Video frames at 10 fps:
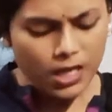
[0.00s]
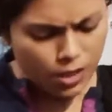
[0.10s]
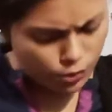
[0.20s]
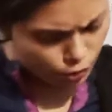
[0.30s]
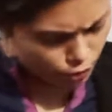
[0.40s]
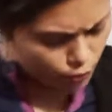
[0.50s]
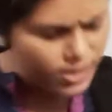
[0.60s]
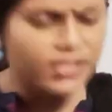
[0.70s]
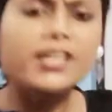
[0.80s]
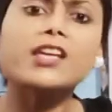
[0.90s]
So
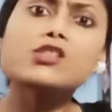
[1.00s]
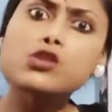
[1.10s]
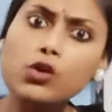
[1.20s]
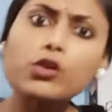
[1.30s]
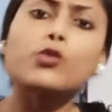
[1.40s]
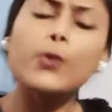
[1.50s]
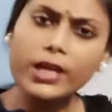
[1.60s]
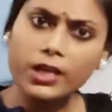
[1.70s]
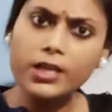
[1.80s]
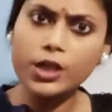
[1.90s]
students, let us look
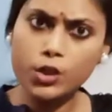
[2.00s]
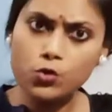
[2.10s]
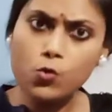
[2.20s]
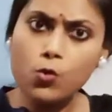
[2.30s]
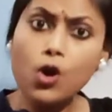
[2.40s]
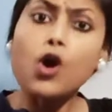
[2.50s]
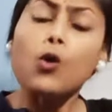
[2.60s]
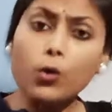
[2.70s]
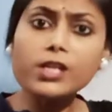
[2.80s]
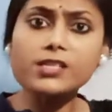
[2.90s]
quickly into
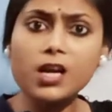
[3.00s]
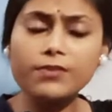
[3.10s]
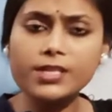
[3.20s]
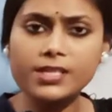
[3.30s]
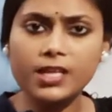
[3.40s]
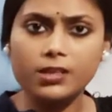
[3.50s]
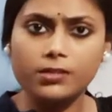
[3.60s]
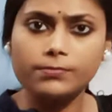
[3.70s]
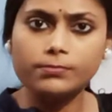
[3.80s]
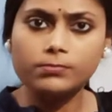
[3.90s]
who discovered cell.
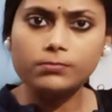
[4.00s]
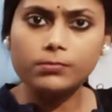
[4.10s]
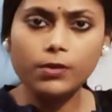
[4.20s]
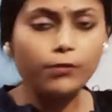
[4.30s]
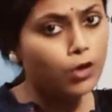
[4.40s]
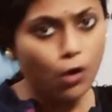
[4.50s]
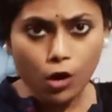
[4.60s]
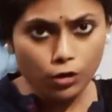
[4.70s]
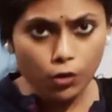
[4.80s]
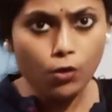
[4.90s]
We
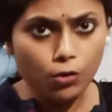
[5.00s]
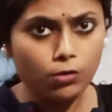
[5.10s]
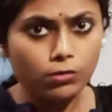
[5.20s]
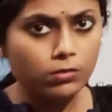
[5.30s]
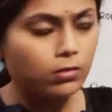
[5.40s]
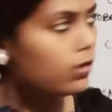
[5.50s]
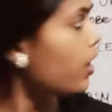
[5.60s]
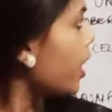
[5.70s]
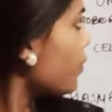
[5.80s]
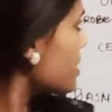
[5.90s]
all know
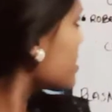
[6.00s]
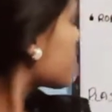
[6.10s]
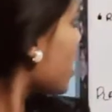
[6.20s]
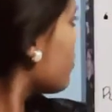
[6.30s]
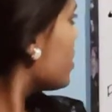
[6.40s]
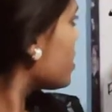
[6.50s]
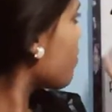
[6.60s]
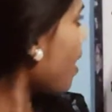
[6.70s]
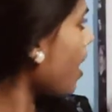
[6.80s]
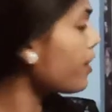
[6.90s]
it was discovered
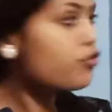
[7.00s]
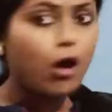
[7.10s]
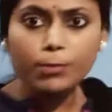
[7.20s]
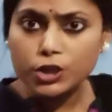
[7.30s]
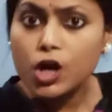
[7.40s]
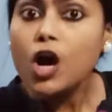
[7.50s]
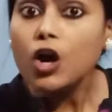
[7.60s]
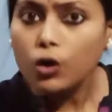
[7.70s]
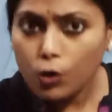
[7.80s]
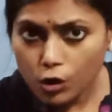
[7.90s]
by Robert
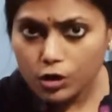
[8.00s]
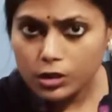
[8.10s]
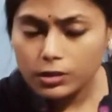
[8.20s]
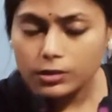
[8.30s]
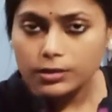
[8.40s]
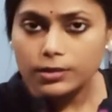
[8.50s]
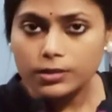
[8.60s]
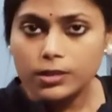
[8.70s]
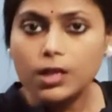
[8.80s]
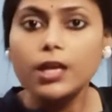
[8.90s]
Hooke
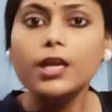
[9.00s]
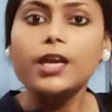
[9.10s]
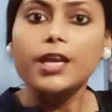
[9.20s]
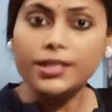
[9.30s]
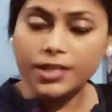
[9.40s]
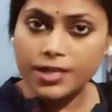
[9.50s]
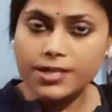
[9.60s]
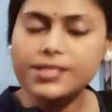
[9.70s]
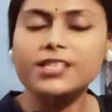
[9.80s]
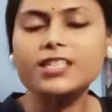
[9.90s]
in the year
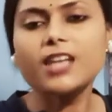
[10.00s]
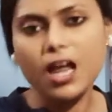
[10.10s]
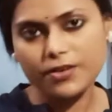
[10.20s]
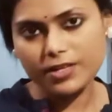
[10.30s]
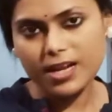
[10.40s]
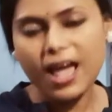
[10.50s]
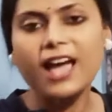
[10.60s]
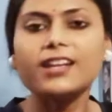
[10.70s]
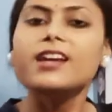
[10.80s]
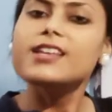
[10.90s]

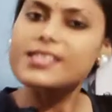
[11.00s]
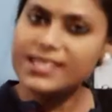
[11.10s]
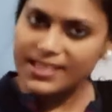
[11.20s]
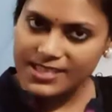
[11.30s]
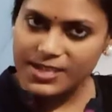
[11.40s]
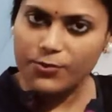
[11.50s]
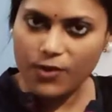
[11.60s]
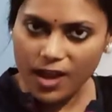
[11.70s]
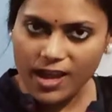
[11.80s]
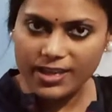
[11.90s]

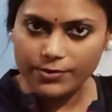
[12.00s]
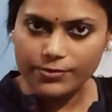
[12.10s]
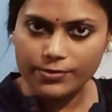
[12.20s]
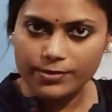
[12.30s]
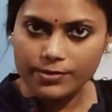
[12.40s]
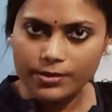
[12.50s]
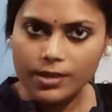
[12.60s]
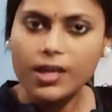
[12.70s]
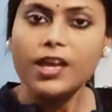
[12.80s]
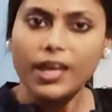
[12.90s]
1665
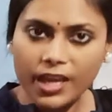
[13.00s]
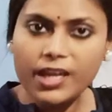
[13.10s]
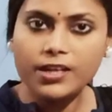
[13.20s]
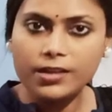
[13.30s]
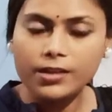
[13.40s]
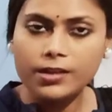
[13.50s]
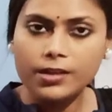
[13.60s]
in